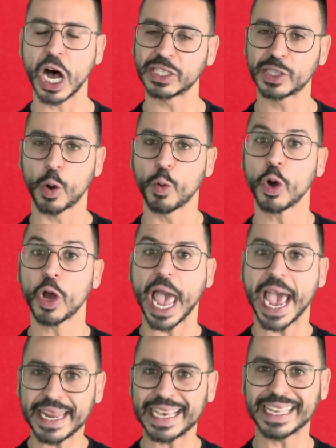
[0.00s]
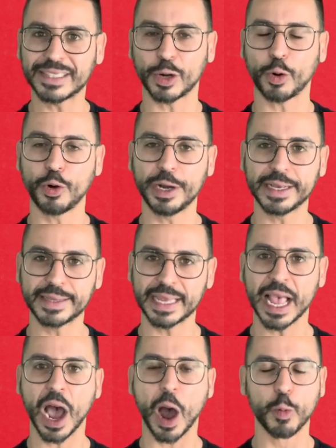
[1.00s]
So heading into earnings,
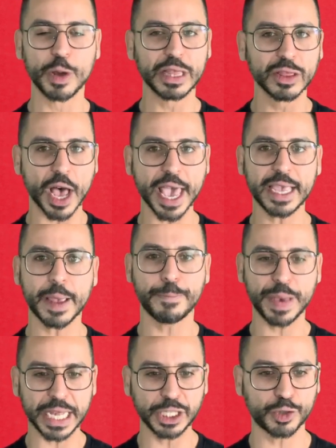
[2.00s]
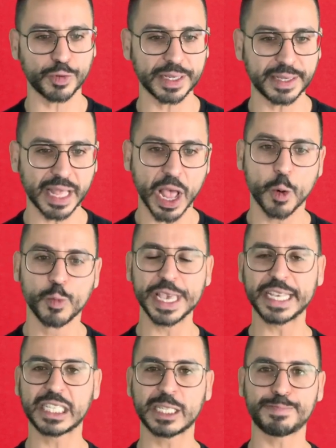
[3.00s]
we like Pinterest. We
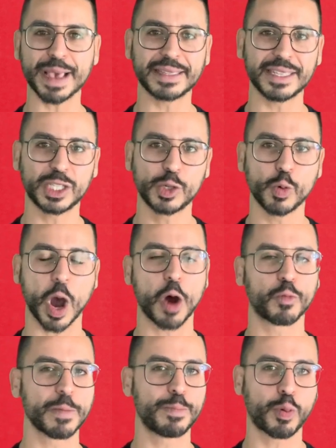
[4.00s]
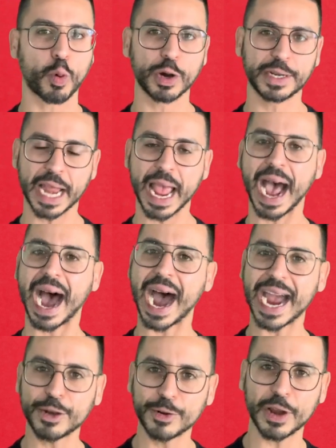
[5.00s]
expect it to report
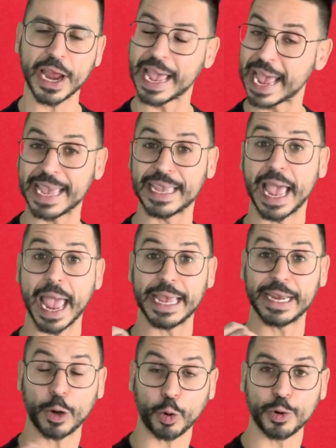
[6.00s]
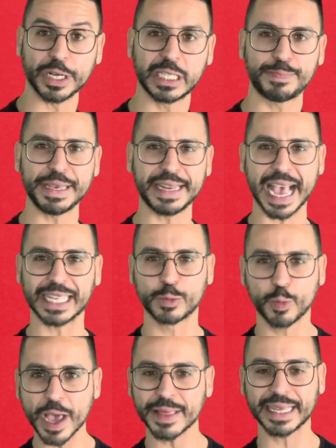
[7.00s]
higher a earnings beat as
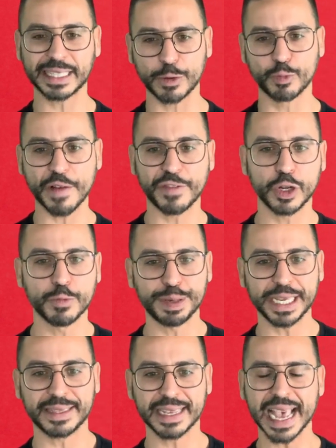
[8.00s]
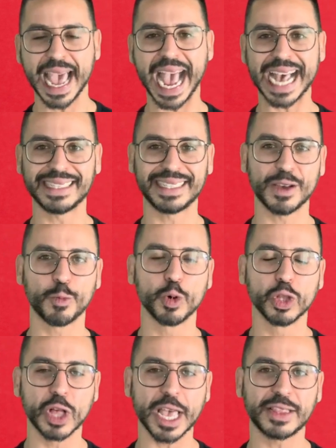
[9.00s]
well as a revenue beat, as it
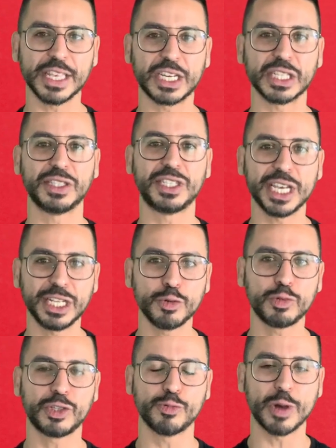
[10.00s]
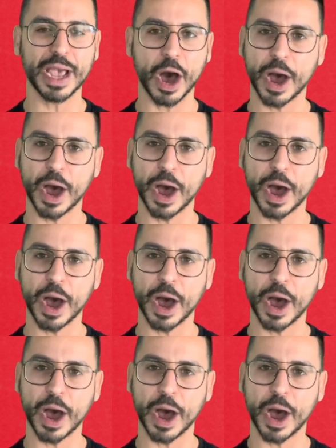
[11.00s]
will likely continue to